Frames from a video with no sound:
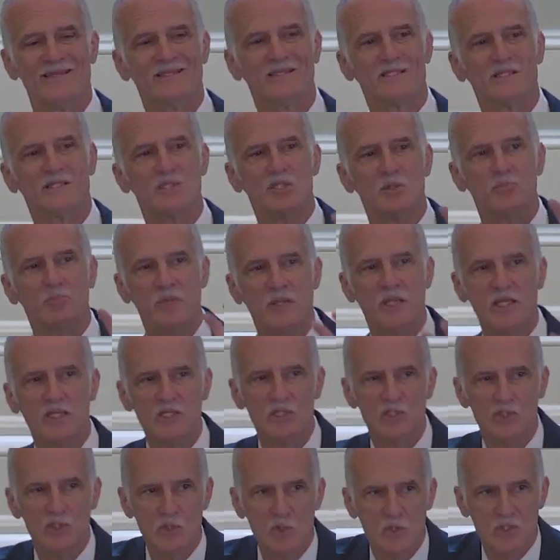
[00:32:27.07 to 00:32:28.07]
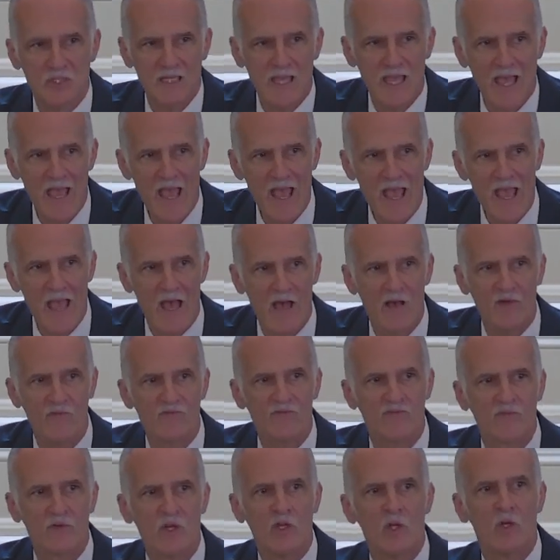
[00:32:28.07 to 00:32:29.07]
This is the peace you can
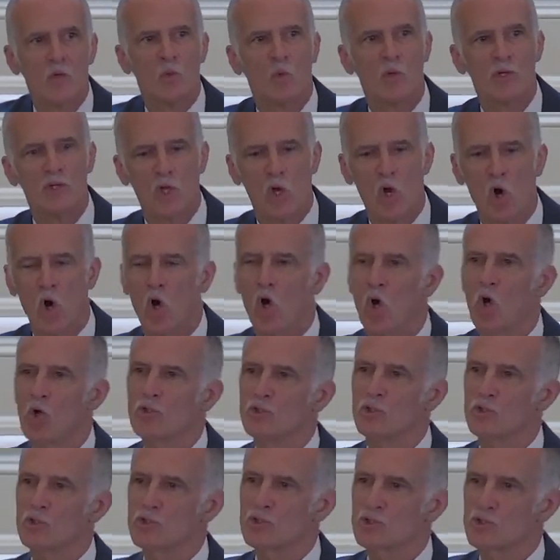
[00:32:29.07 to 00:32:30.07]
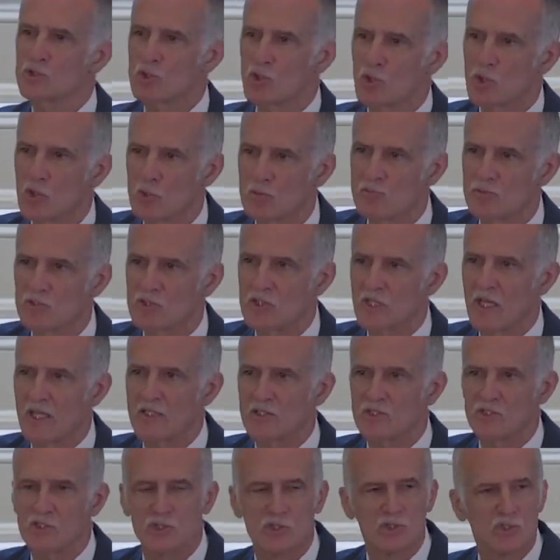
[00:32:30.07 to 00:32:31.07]
have when all your
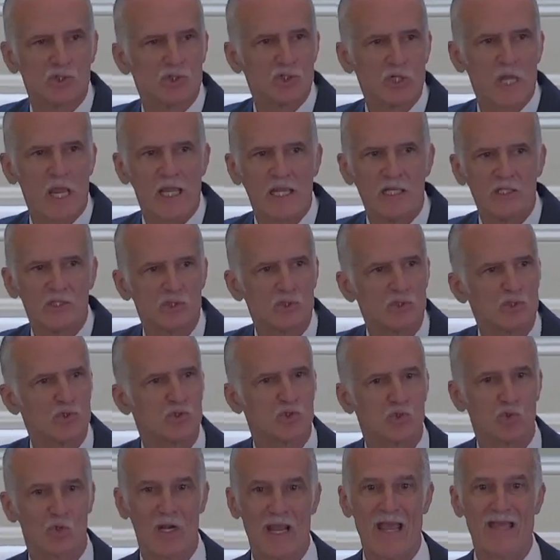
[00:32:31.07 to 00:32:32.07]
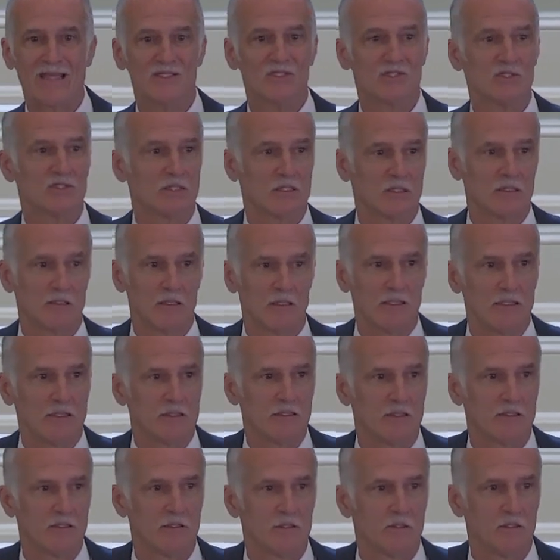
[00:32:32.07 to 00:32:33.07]
circumstances change
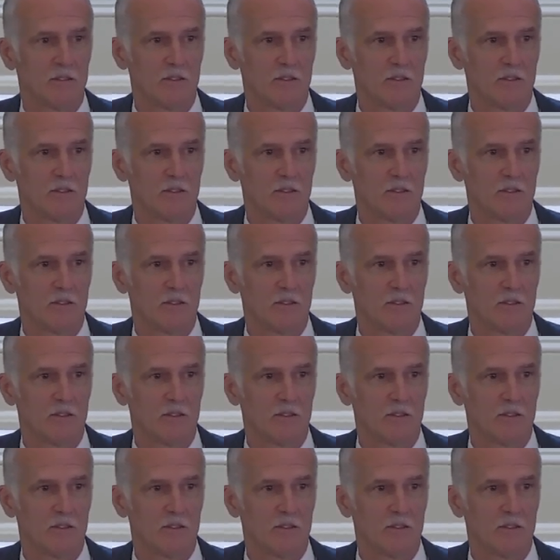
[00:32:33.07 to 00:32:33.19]
drastically.